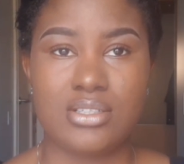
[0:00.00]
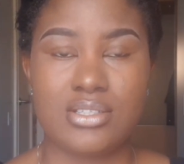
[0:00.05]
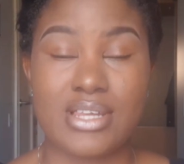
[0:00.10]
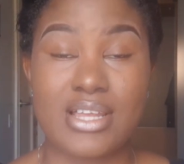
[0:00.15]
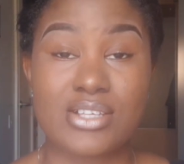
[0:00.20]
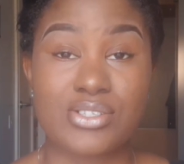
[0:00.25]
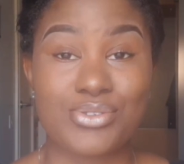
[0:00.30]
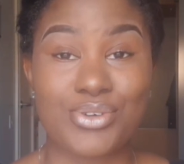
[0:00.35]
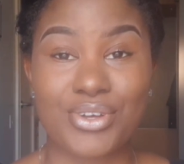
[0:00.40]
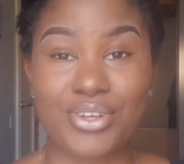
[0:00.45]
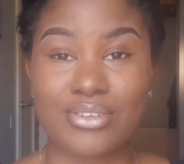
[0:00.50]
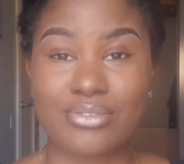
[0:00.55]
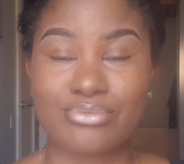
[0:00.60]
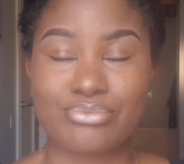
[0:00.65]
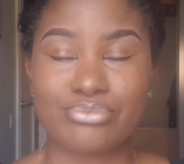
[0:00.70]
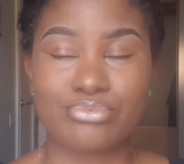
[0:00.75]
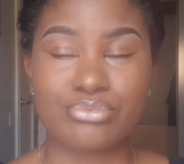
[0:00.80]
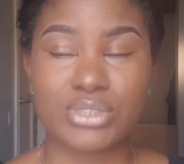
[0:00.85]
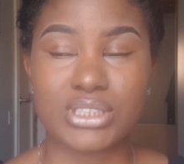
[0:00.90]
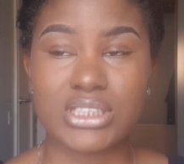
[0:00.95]
let's not
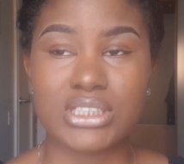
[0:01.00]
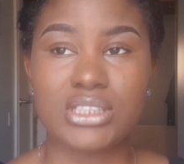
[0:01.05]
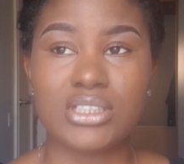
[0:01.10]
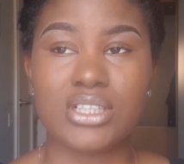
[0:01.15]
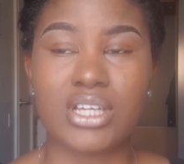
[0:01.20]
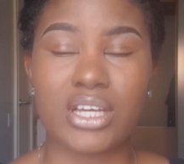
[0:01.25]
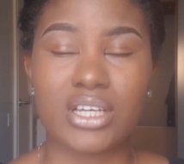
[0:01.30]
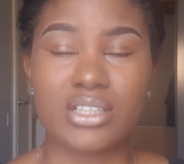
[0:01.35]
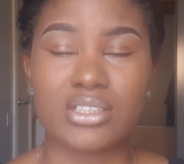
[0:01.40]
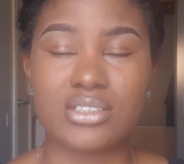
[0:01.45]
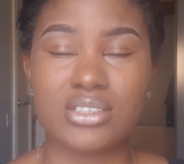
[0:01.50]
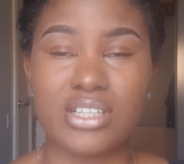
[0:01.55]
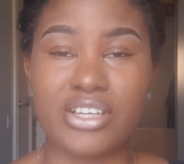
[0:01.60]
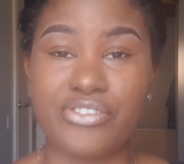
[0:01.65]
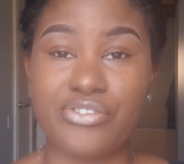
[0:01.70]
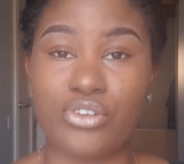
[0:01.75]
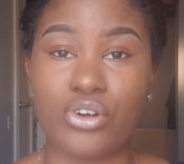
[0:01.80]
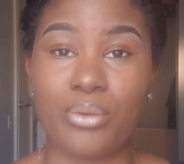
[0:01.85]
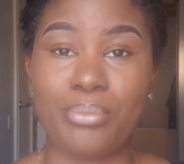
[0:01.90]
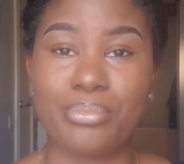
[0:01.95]
really, like,
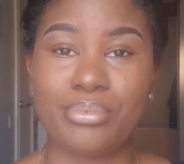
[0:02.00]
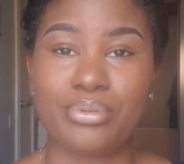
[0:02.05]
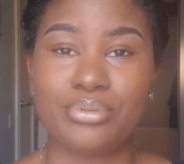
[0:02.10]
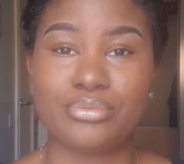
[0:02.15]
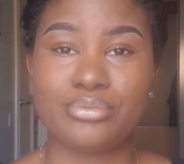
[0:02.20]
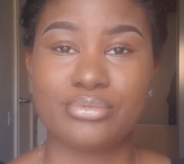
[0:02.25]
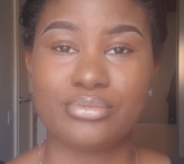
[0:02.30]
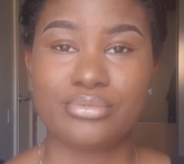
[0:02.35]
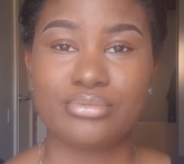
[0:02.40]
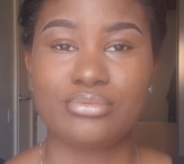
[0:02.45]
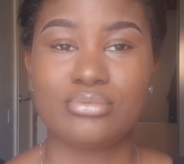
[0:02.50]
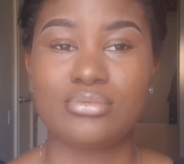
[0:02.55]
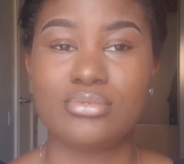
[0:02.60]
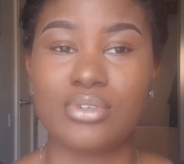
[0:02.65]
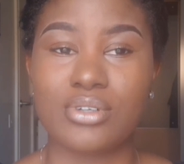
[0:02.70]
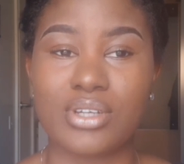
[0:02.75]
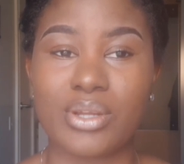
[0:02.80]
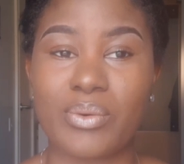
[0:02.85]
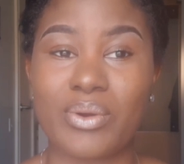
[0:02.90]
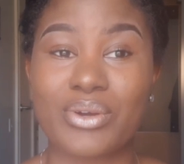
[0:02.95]
give up
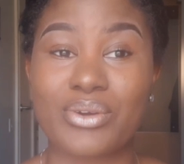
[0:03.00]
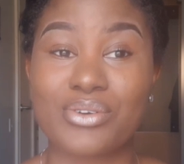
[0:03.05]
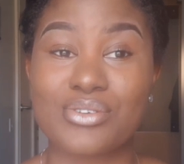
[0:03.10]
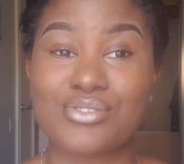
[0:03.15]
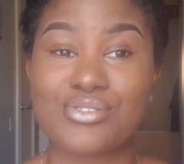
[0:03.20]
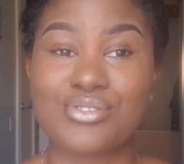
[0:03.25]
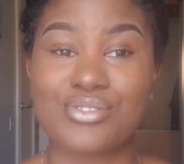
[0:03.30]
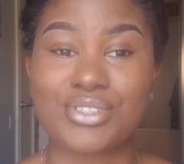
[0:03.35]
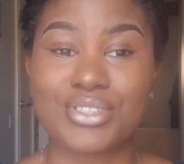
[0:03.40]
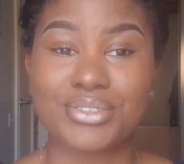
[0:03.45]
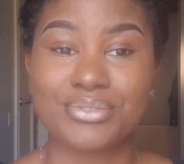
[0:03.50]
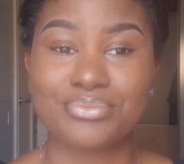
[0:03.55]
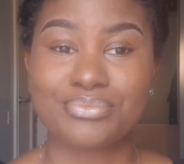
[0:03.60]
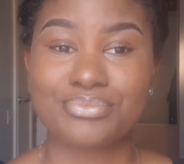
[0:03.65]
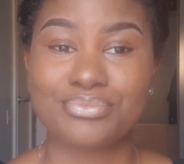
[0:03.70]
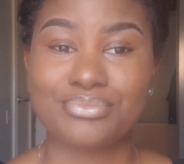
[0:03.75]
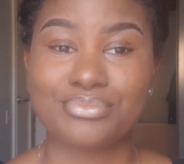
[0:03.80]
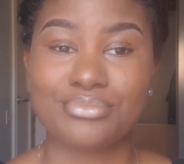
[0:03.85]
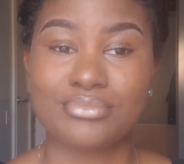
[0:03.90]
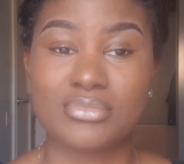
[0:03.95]
on our country,
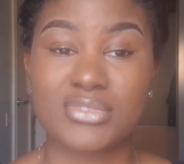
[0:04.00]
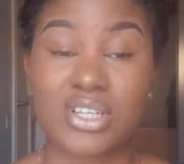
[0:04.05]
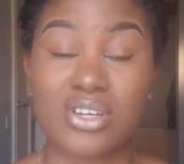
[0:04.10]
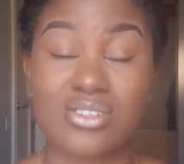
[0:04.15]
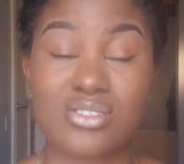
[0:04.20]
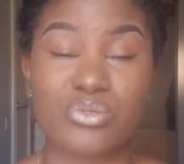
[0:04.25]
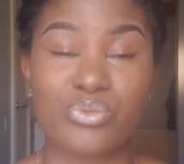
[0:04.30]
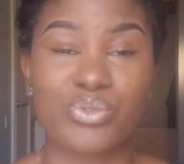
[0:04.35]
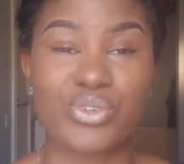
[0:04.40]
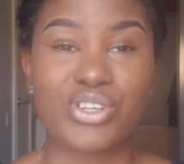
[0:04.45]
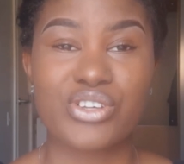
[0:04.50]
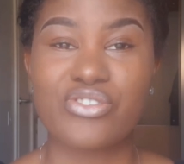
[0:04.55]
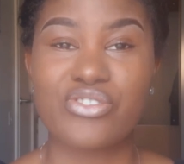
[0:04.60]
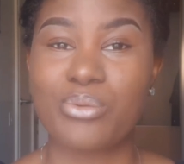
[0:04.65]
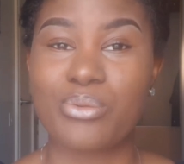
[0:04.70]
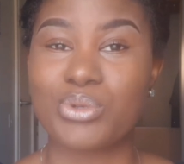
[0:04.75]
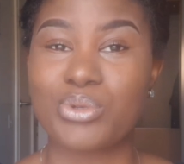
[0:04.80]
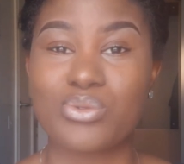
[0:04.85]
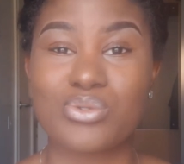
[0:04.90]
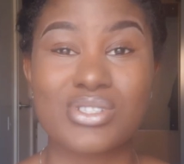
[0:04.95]
because if we give
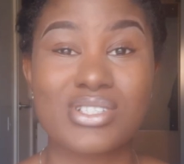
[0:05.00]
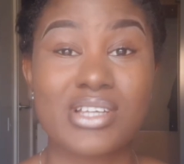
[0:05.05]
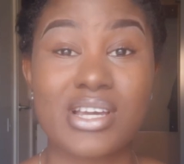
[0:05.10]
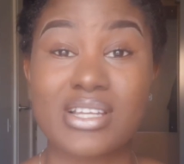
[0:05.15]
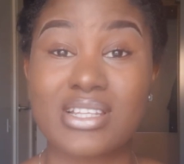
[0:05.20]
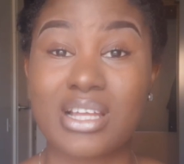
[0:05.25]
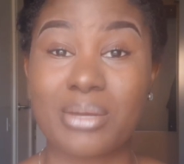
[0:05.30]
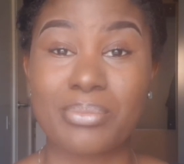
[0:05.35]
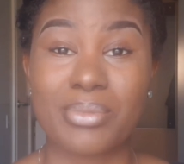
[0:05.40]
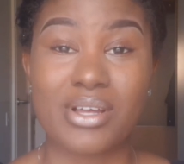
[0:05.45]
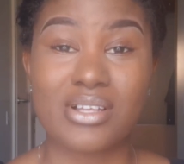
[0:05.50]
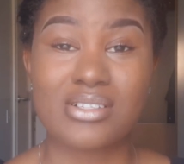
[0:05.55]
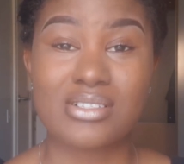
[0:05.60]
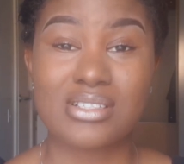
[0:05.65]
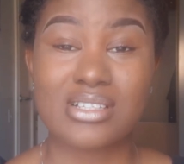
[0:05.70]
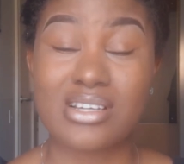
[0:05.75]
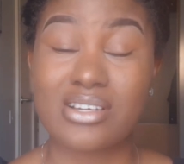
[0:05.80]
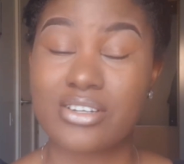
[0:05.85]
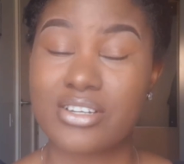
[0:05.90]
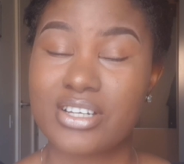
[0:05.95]
up, they will tear it apart.
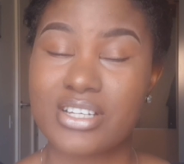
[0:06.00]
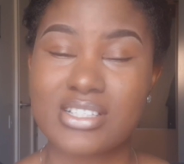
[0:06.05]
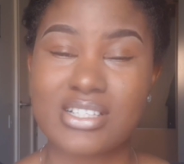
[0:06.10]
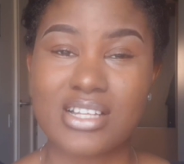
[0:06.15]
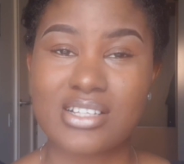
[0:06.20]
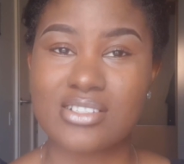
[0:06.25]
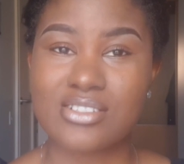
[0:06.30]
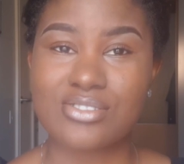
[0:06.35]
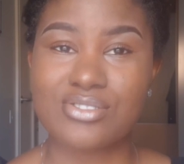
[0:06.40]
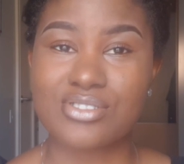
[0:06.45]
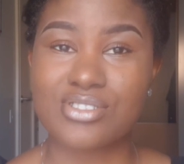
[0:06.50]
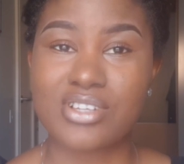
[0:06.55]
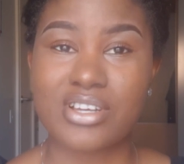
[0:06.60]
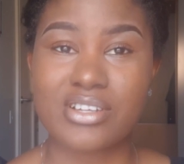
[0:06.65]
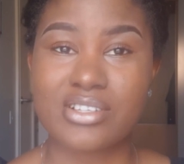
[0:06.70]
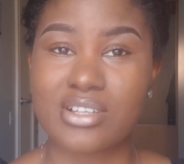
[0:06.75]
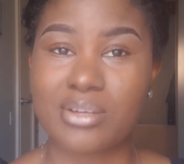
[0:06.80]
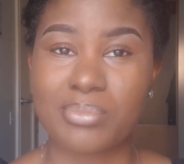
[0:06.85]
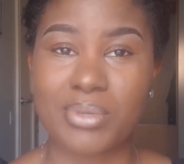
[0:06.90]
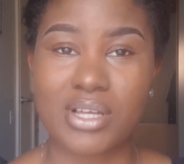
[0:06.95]
They're already starting to tear
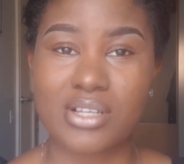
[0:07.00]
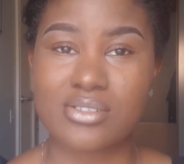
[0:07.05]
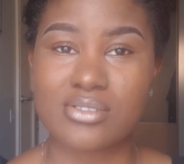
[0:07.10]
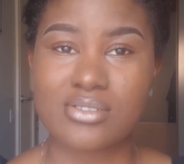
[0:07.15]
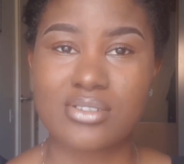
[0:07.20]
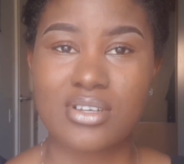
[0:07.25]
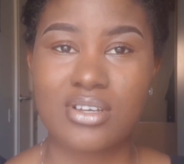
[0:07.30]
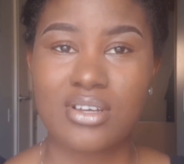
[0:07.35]
it apart.